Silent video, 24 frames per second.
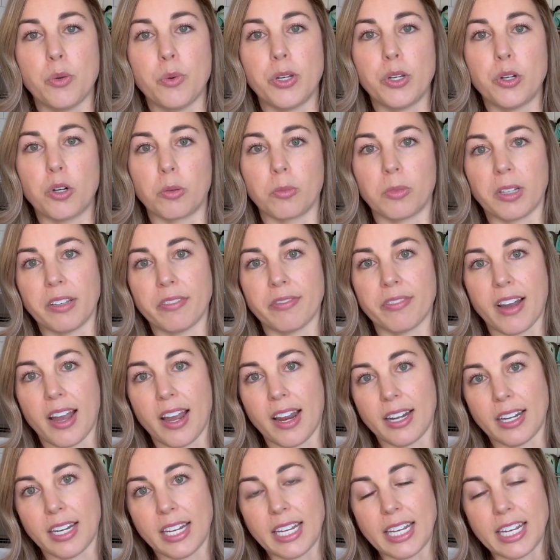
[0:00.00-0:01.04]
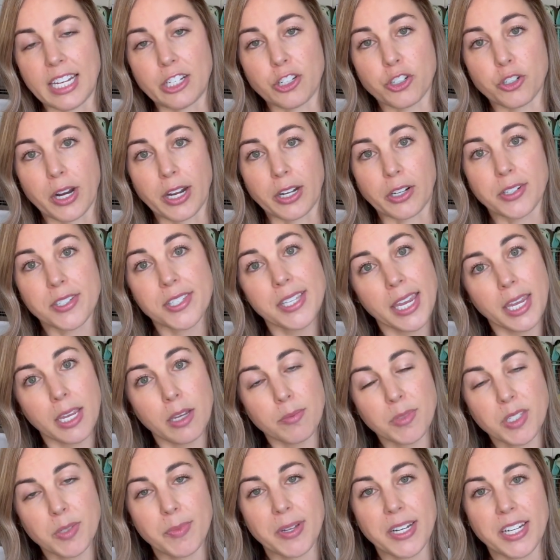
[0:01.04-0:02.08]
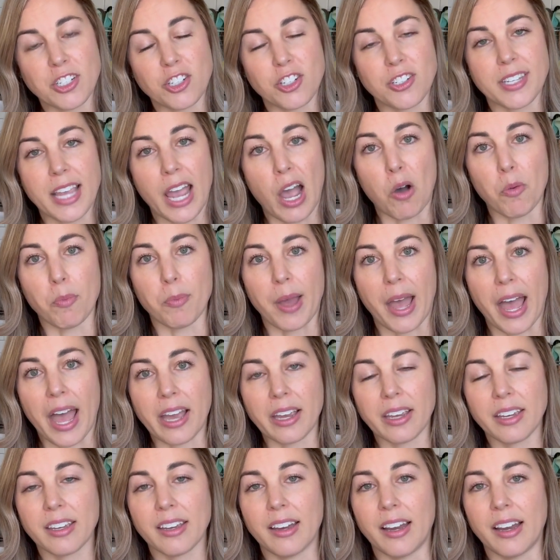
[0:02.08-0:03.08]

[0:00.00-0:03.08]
would normally find in Trader Sam's, but it's just out back.